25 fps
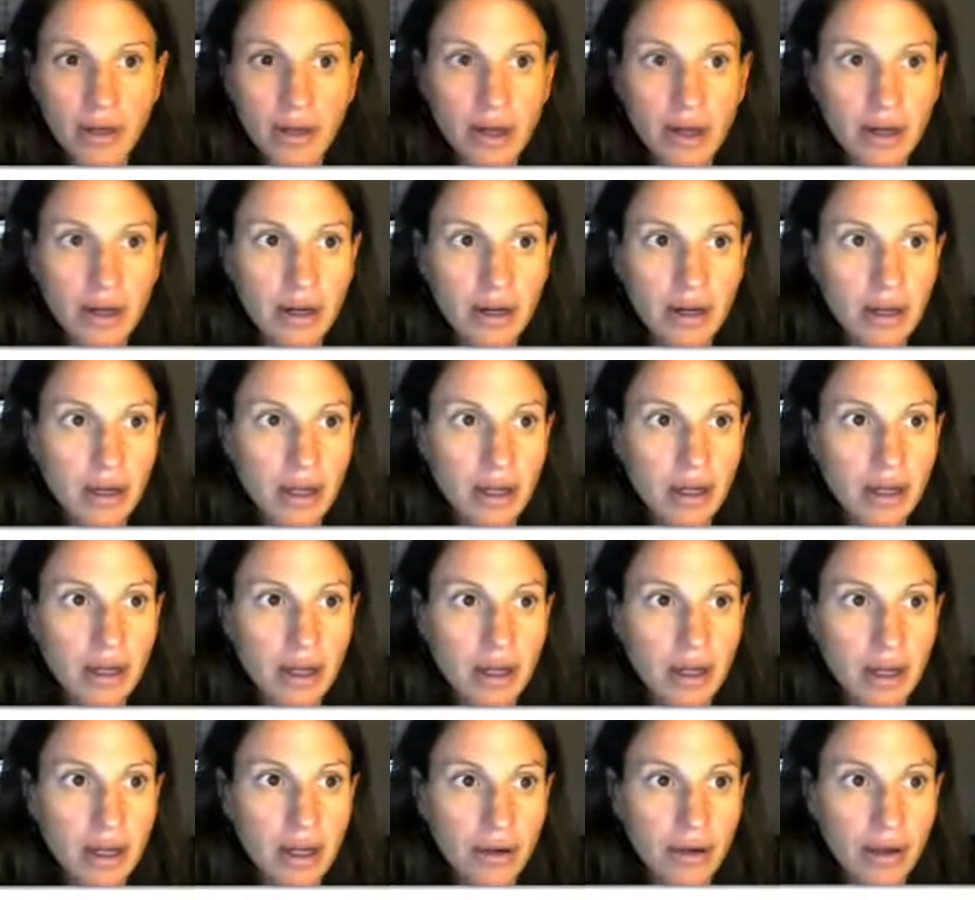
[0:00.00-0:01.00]
that.
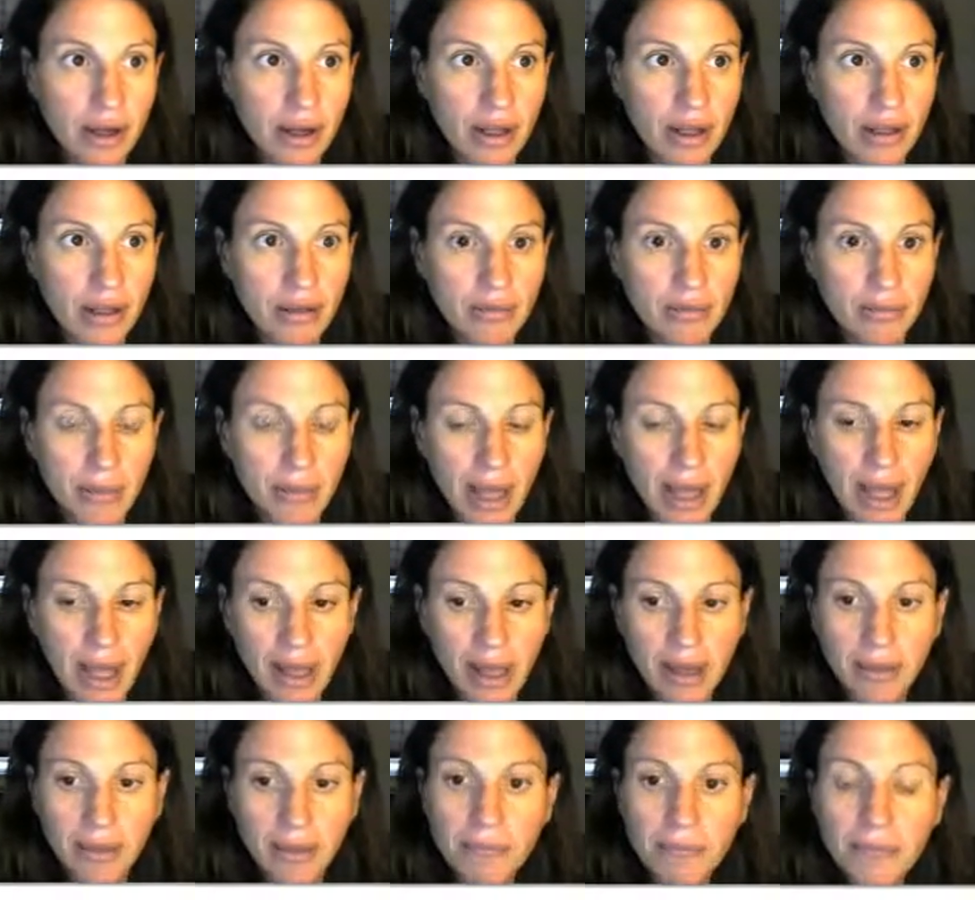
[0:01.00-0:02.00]
Okay, back.
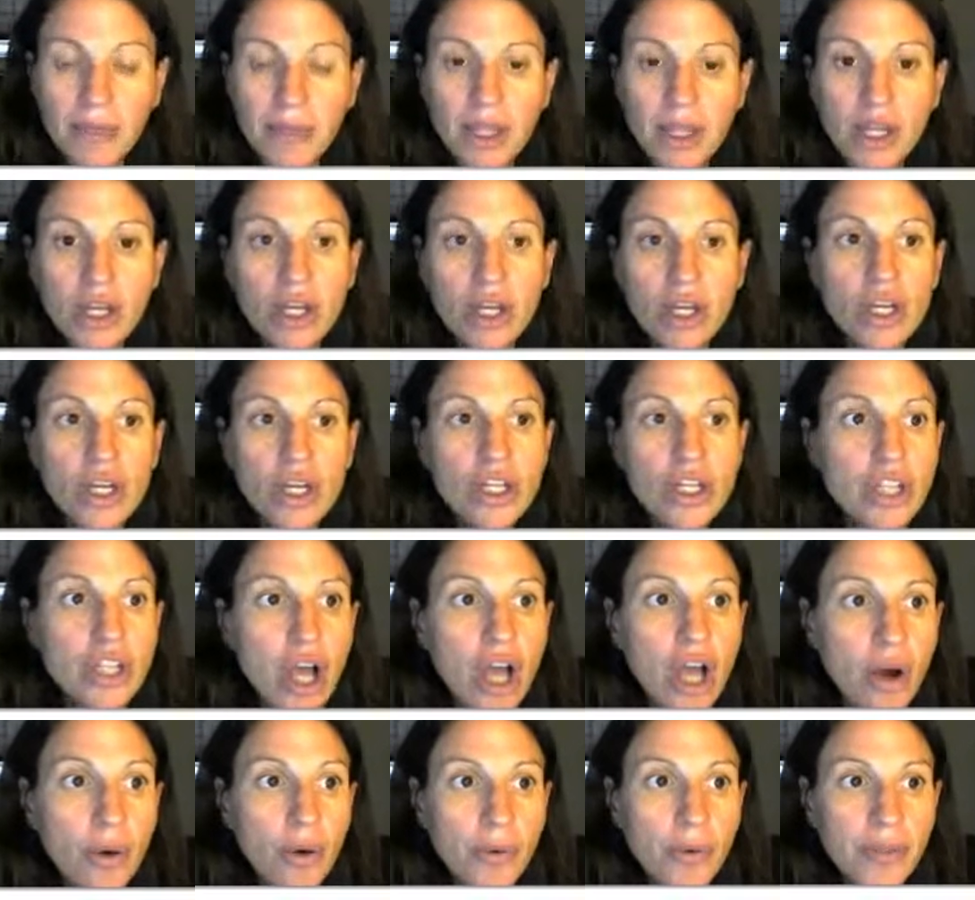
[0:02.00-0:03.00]

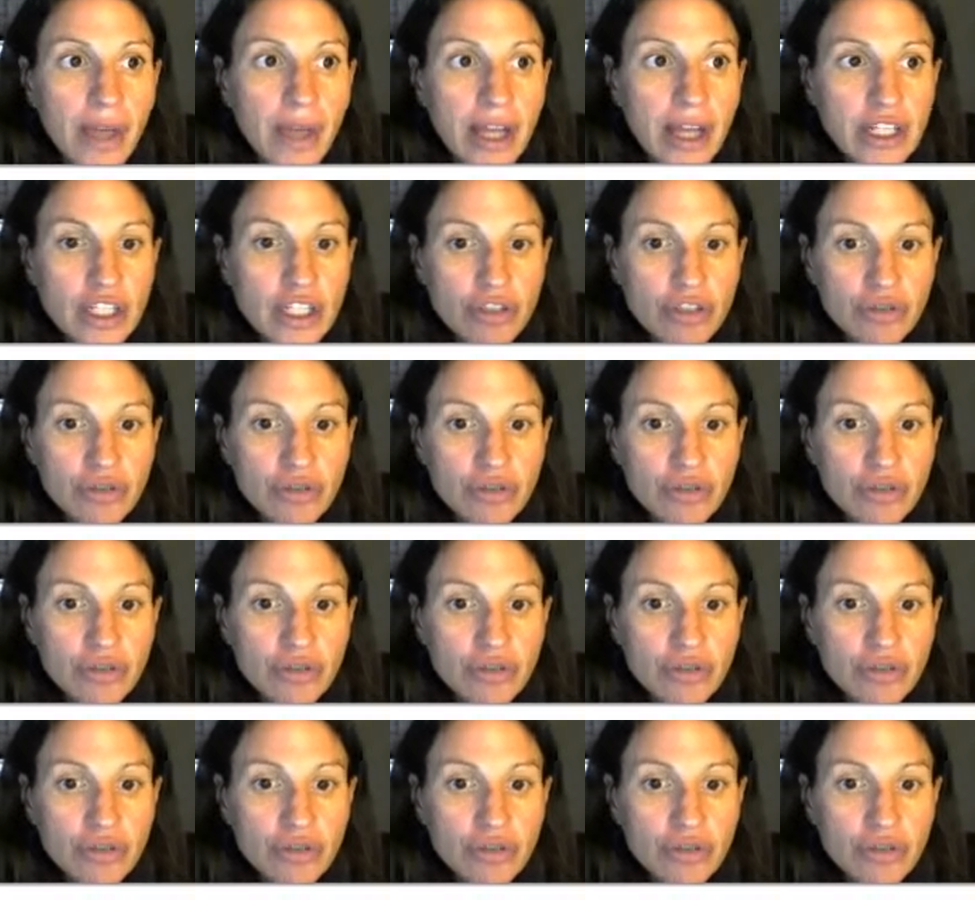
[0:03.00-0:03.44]
So I just